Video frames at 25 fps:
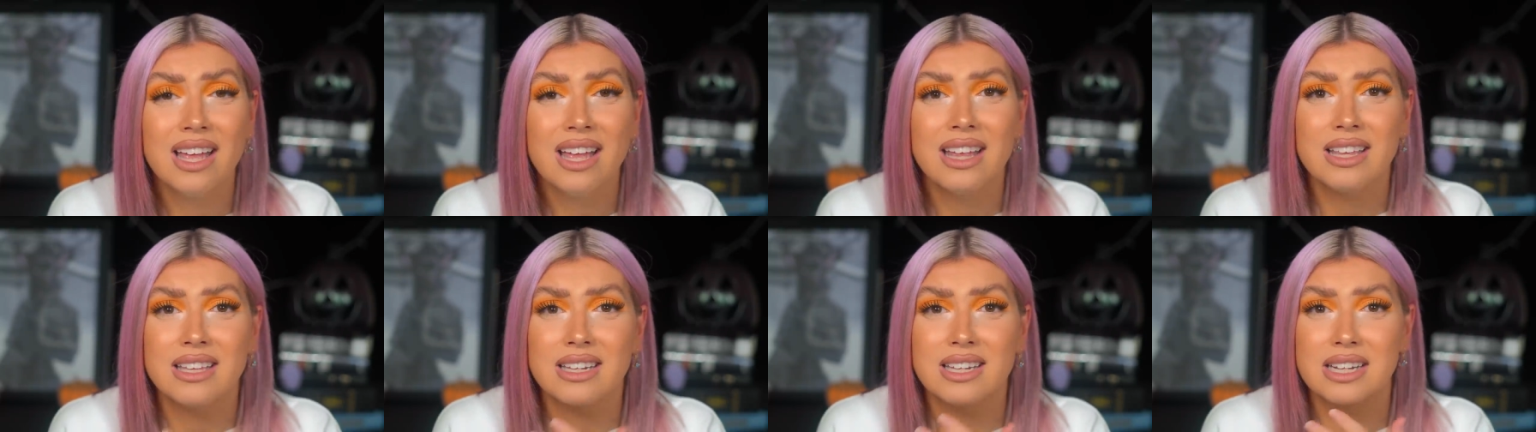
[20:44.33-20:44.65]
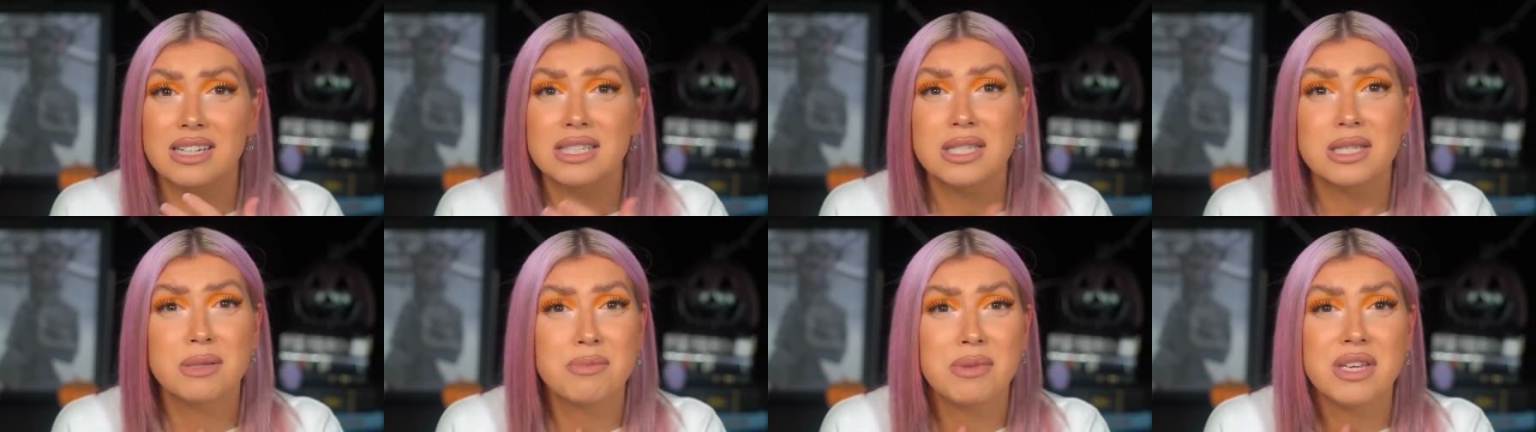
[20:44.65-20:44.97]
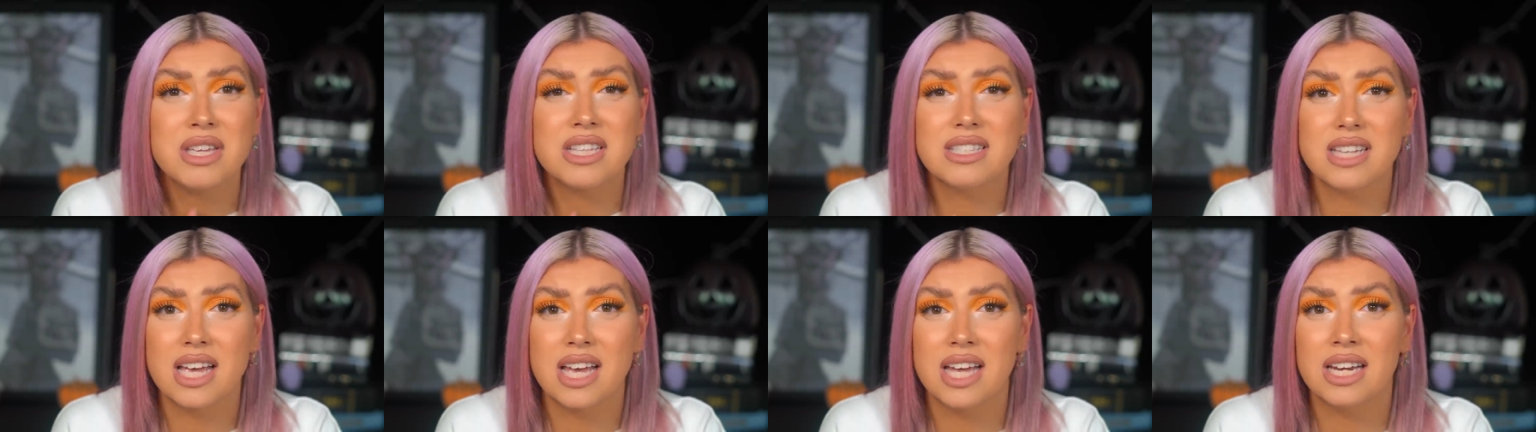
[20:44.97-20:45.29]
They didn't
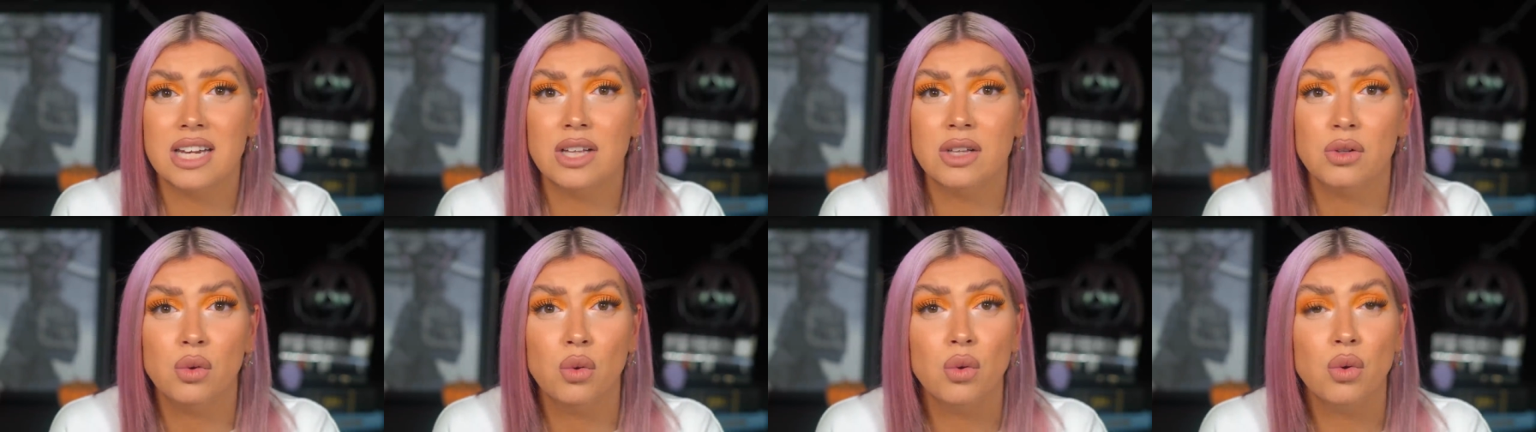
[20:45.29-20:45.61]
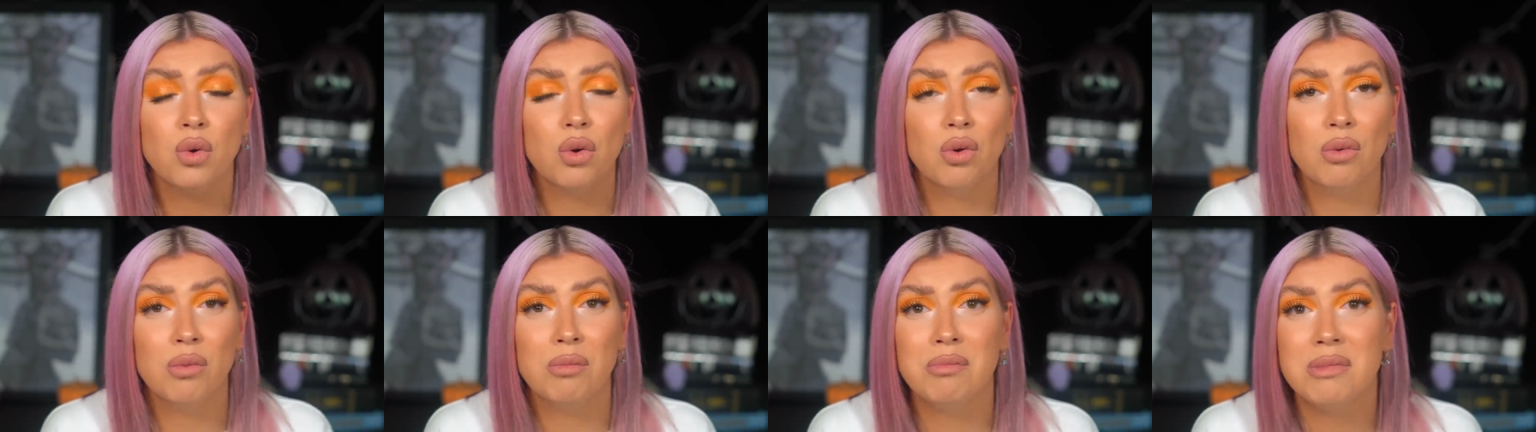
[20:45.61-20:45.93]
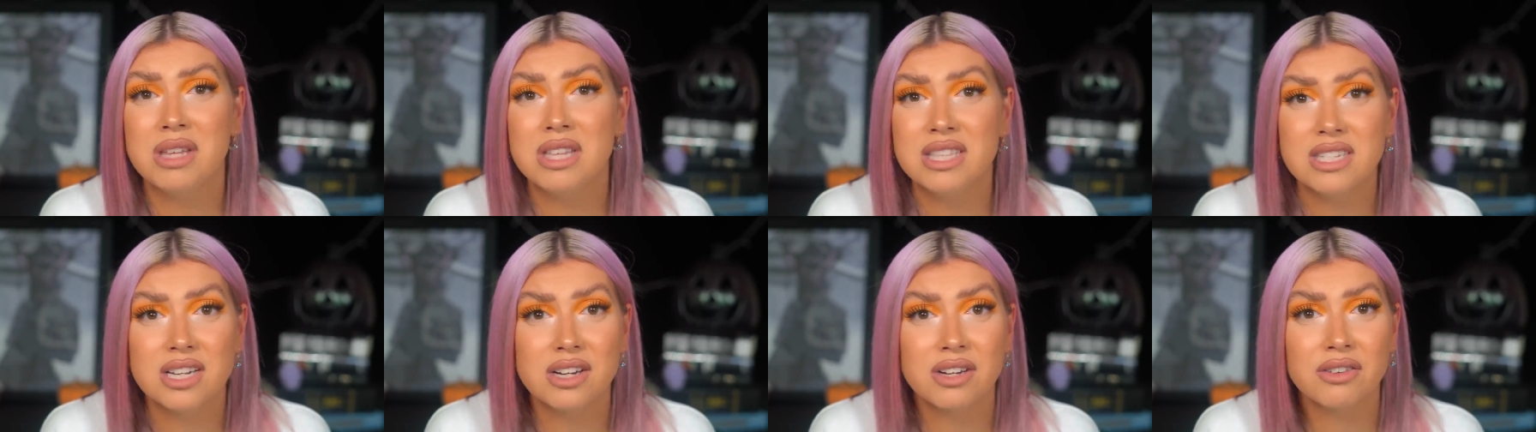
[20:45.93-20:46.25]
speak to any local
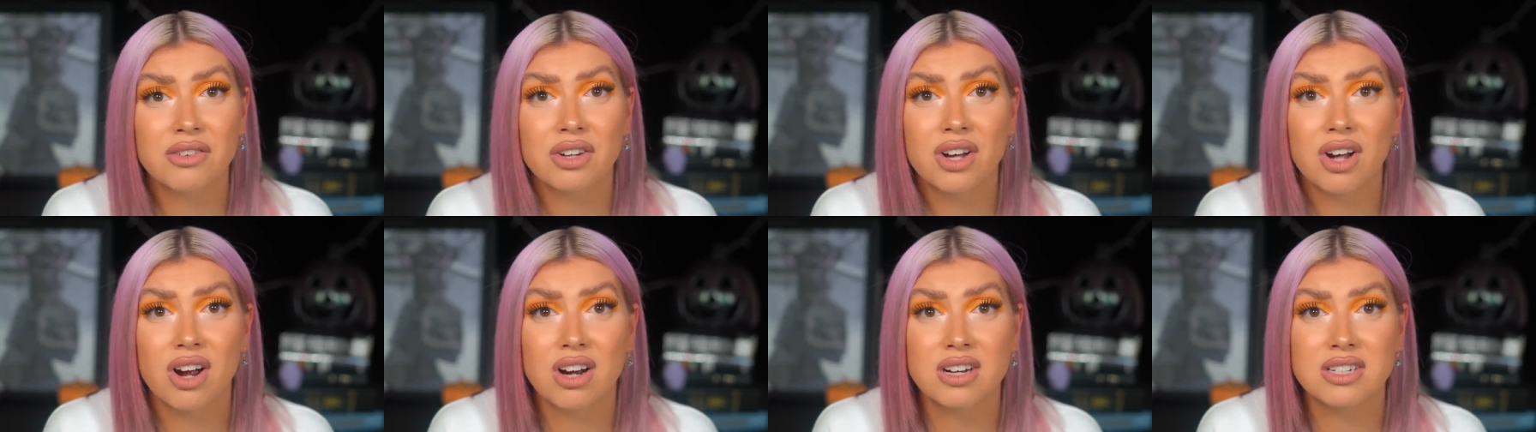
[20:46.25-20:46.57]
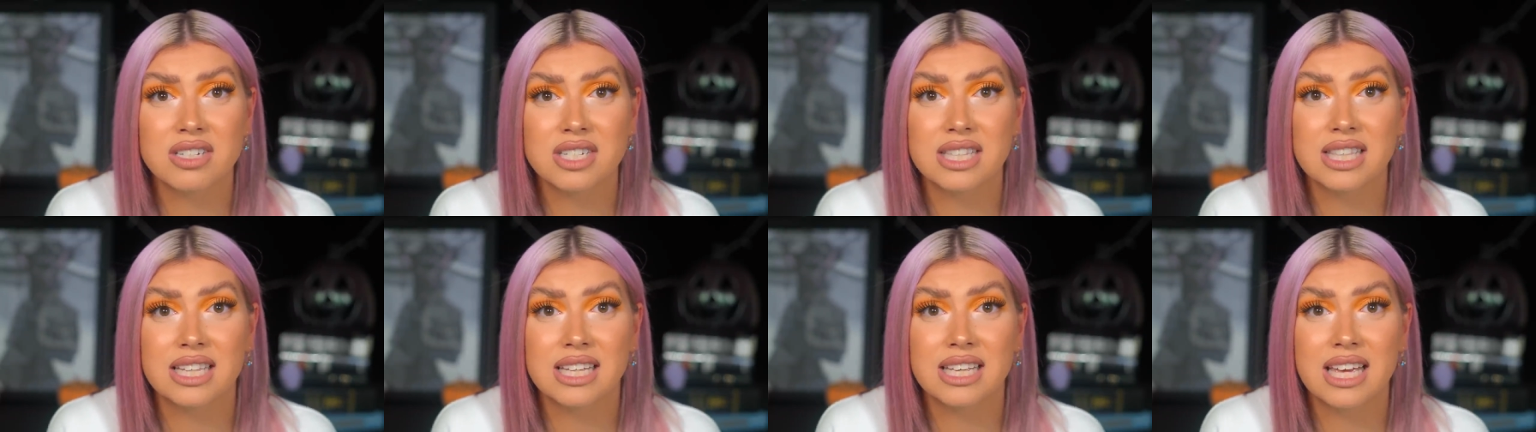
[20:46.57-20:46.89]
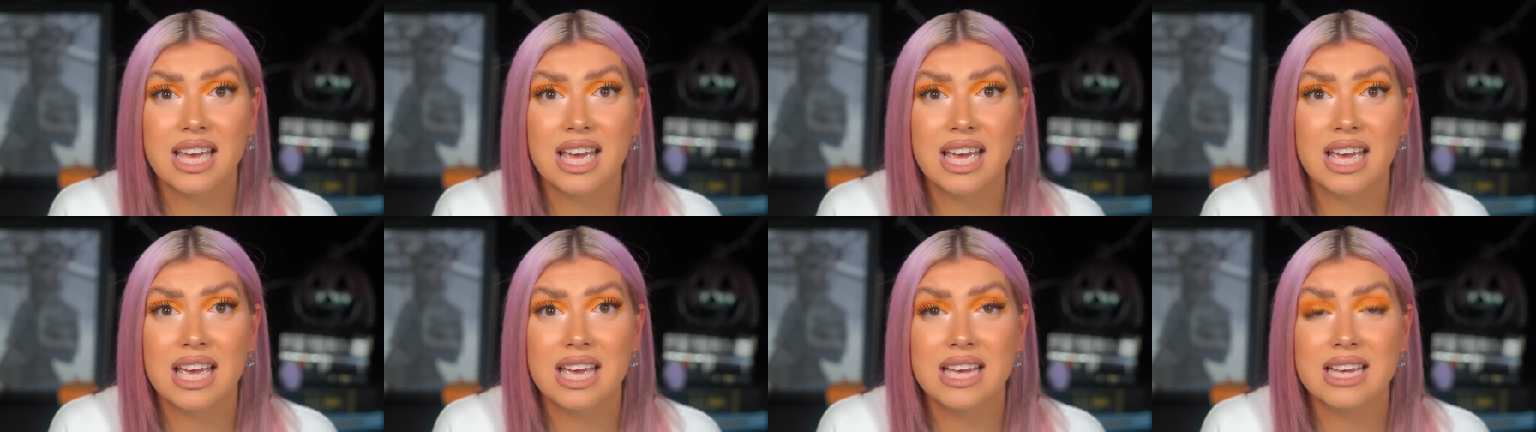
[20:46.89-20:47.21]
media regarding the
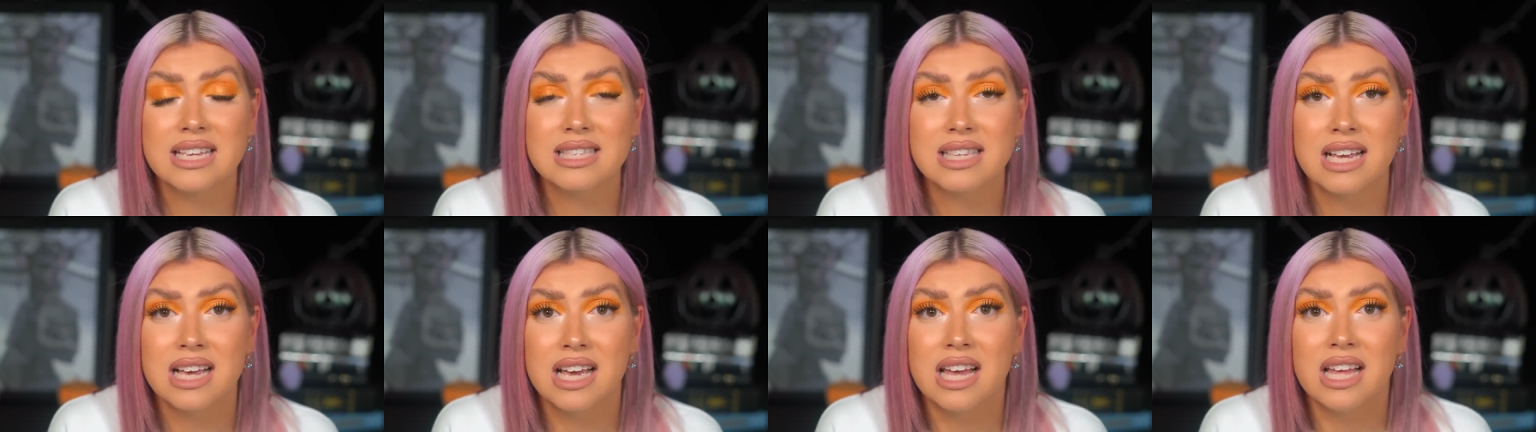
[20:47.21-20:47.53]
case.